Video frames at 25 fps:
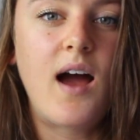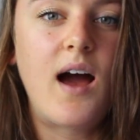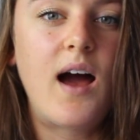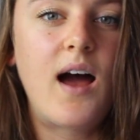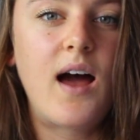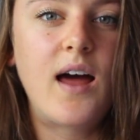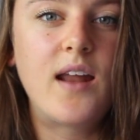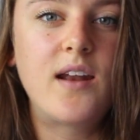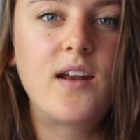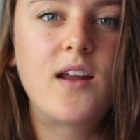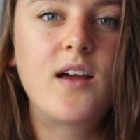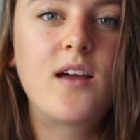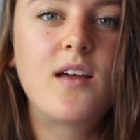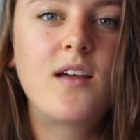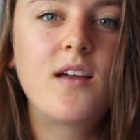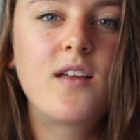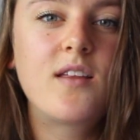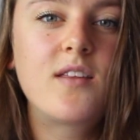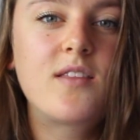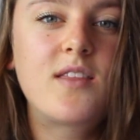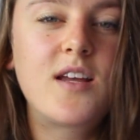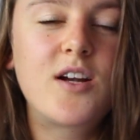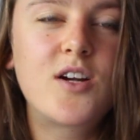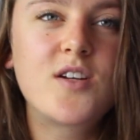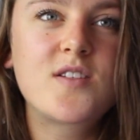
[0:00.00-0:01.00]
And
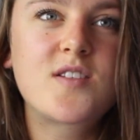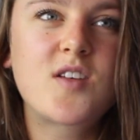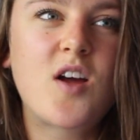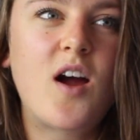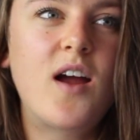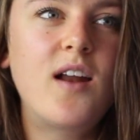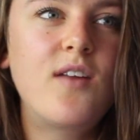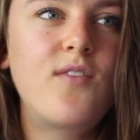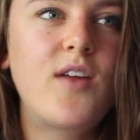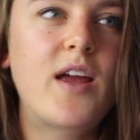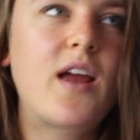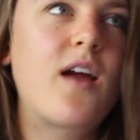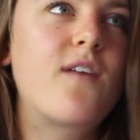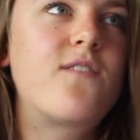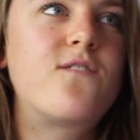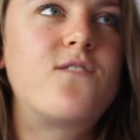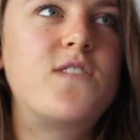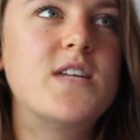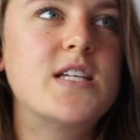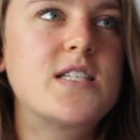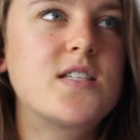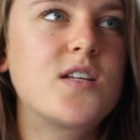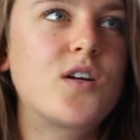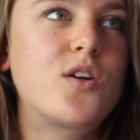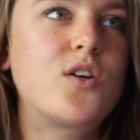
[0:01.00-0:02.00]
there's kind of like a
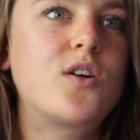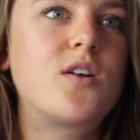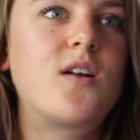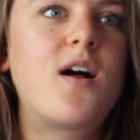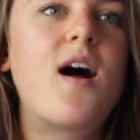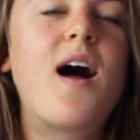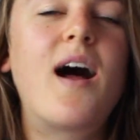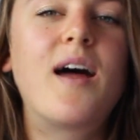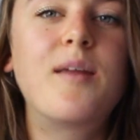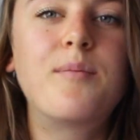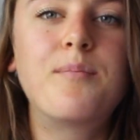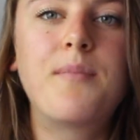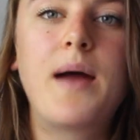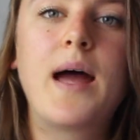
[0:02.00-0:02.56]
physical and